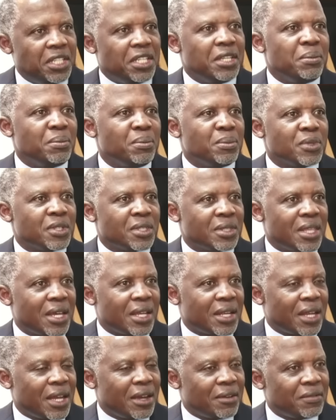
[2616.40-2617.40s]
teams
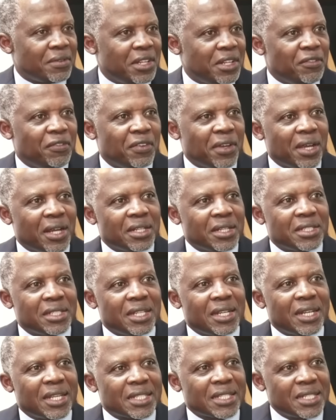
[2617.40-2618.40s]
that have
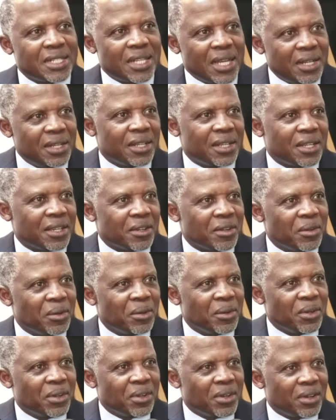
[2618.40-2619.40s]
difficulties understanding
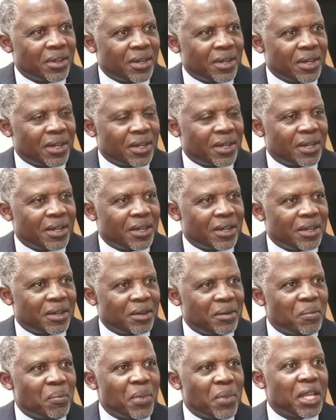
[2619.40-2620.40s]

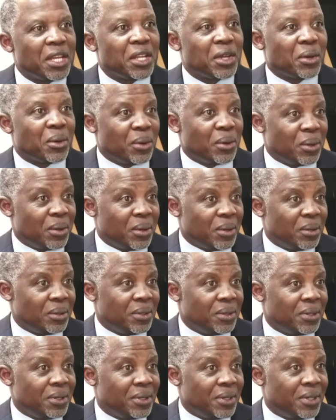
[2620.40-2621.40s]
medical,
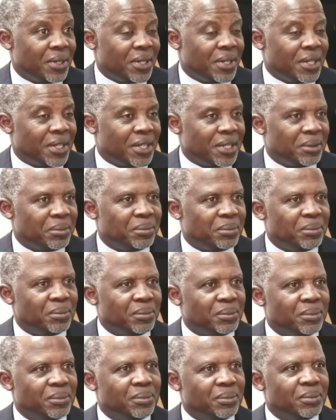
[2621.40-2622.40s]

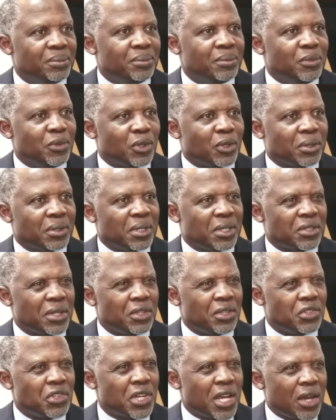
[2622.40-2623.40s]
not
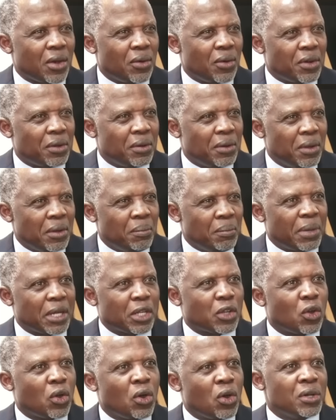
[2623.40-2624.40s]
necessarily jargon,
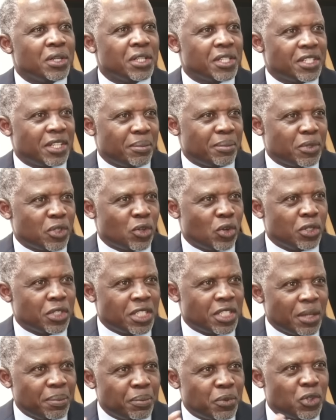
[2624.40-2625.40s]
but concepts,
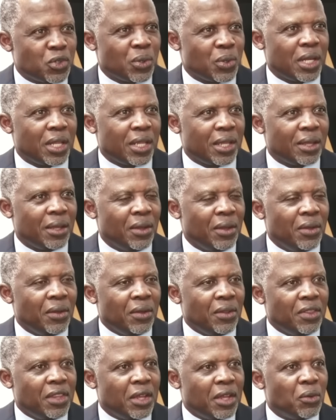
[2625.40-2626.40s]
conceptually,
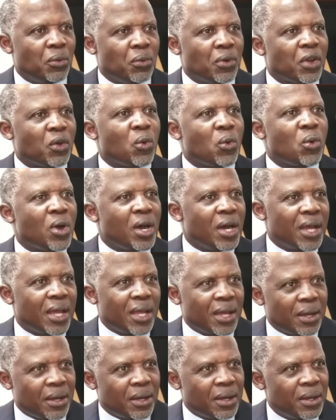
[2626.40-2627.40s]
they
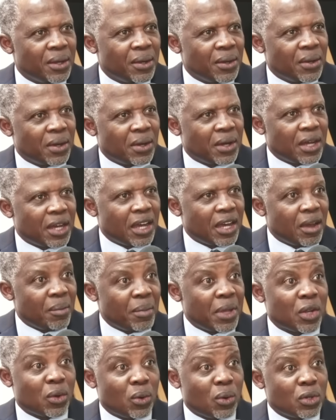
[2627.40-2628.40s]
require a
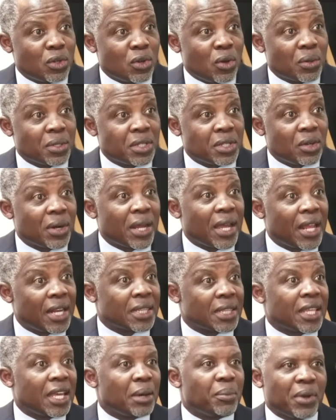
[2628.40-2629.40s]
medical doctor or a
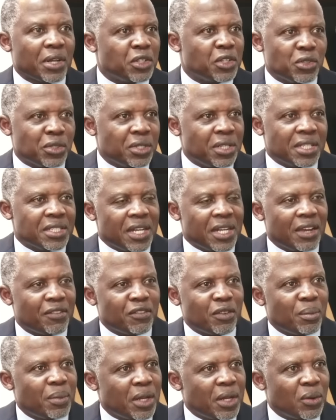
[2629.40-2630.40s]
healthcare practitioner, doesn't
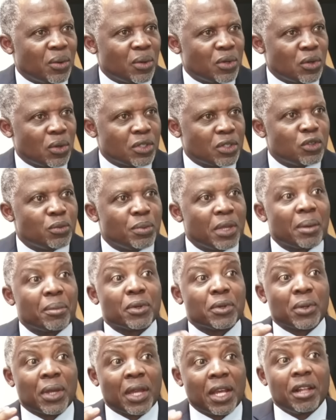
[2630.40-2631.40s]
have to be a medical doctor, to be
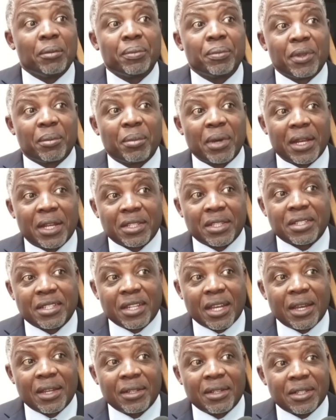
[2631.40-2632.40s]
able to help them
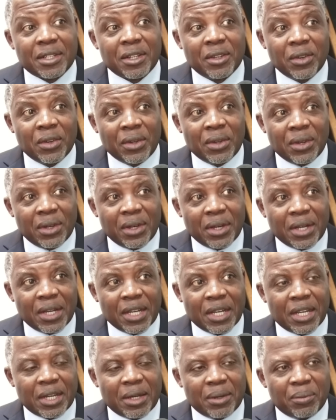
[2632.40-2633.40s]
understand
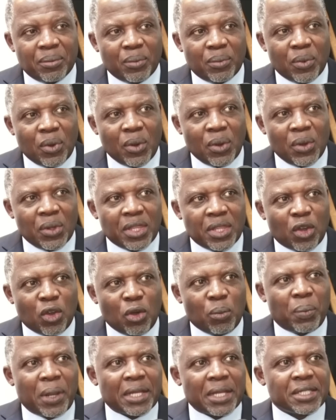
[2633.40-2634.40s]
the
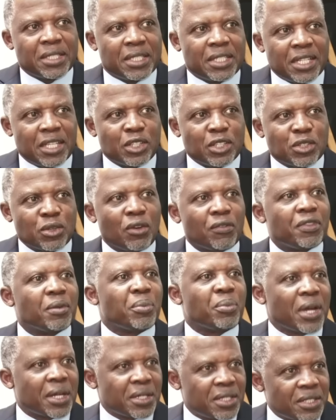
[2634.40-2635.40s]
complexities of the
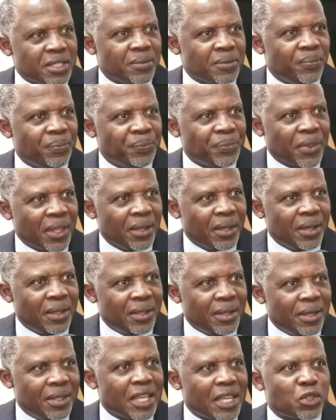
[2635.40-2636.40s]
practice.
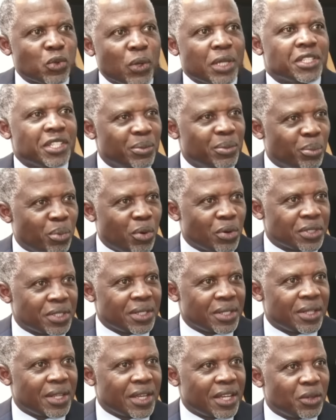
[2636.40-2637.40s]
And that's why it's
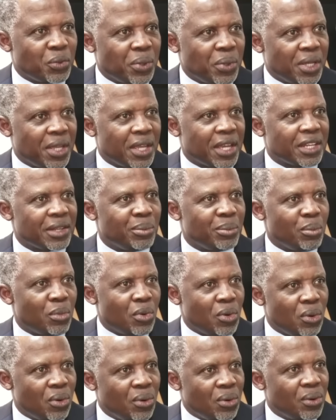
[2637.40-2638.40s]
important that we get
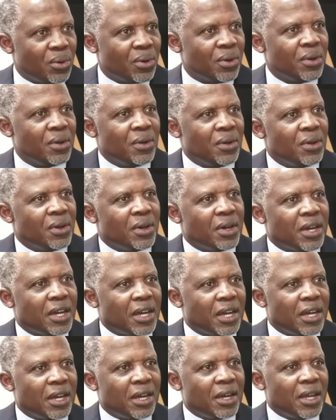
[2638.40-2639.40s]
more
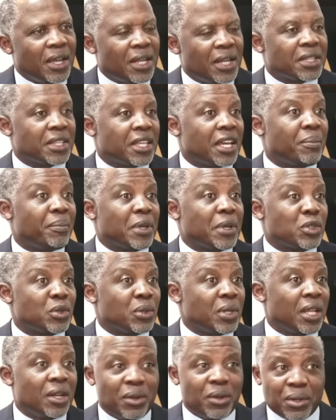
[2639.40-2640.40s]
healthcare
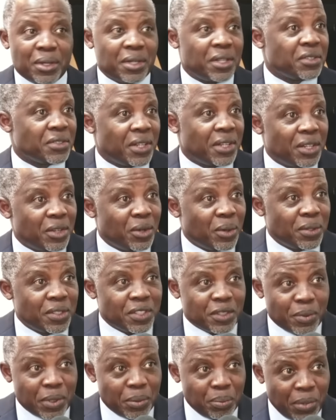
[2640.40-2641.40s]
personnel, not necessarily
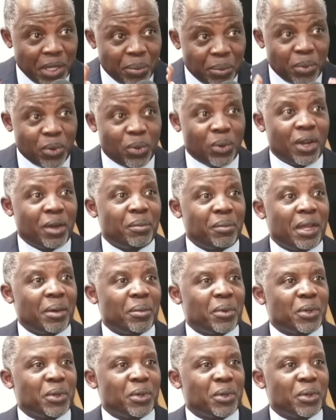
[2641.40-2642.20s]
doctors, but people who can be